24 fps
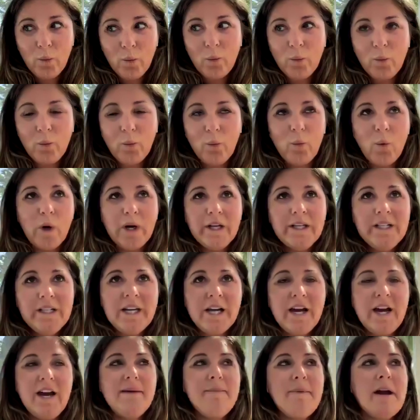one
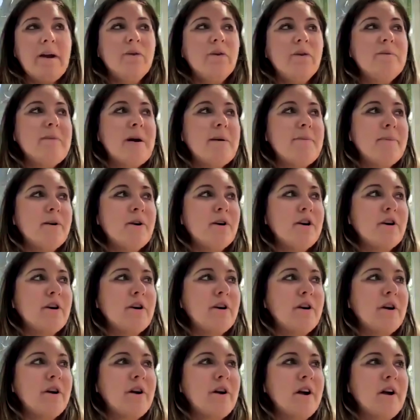time, I
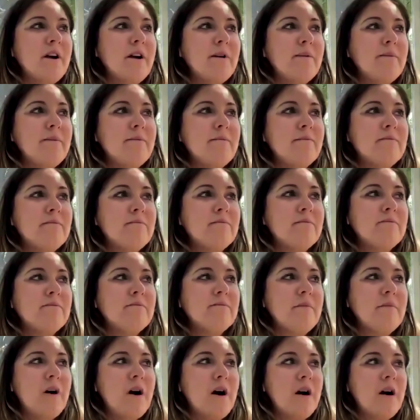remember
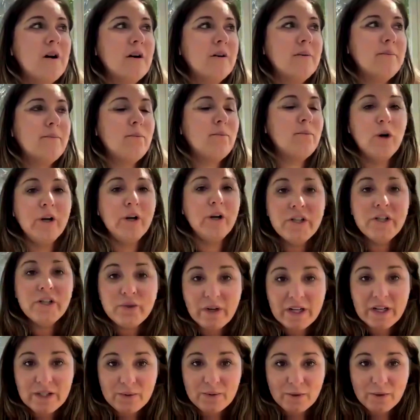our mortgage
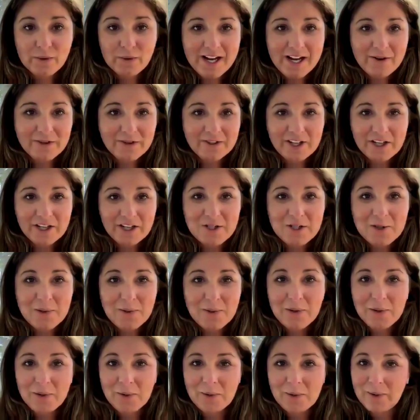rates were down to like
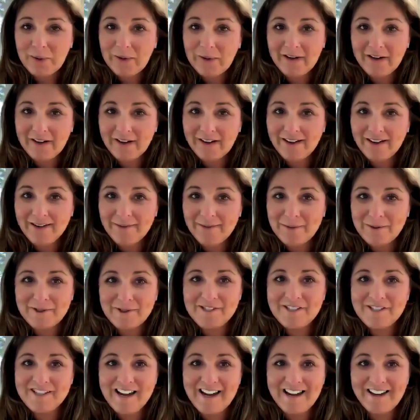
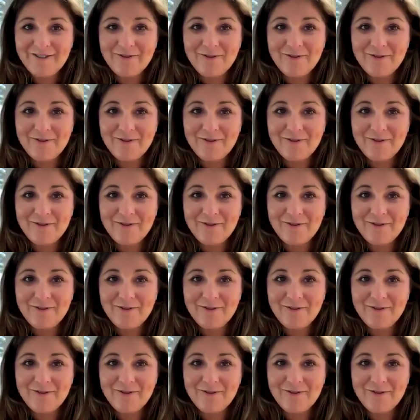2.25%,